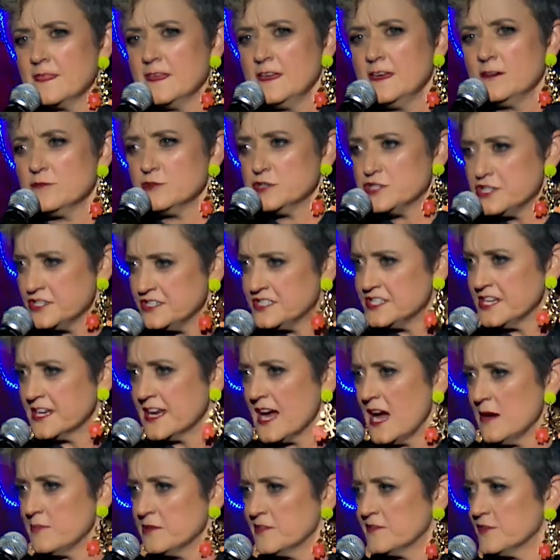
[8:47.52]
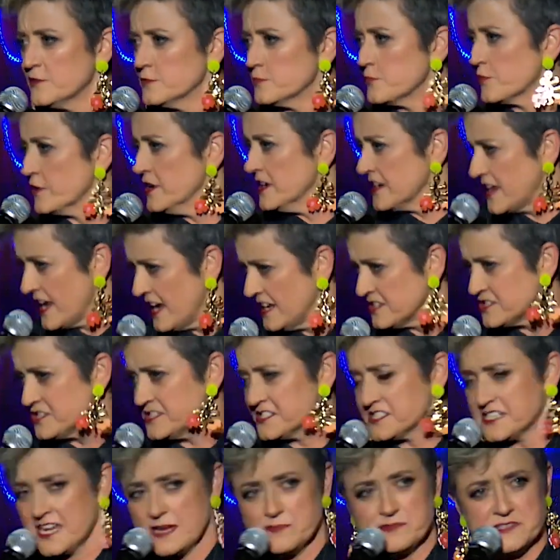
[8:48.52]
Reduce your carbon footprint, count your
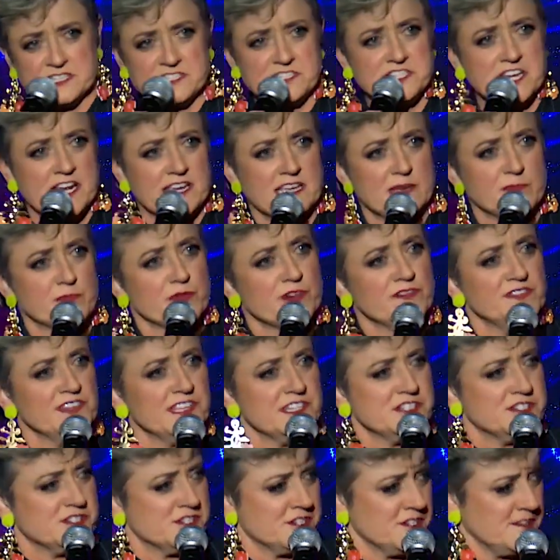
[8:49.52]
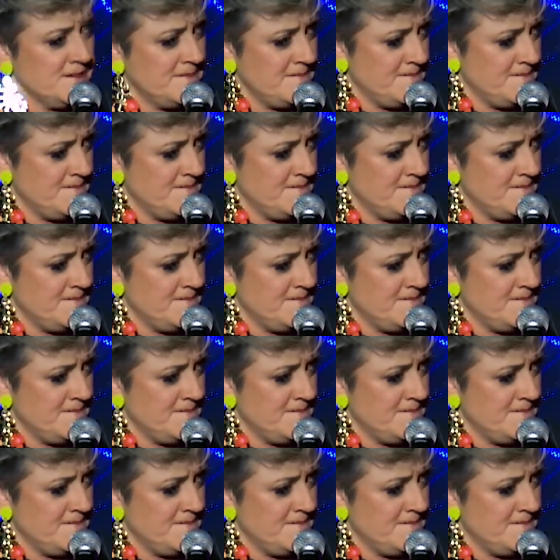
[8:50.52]
steps and check your privilege.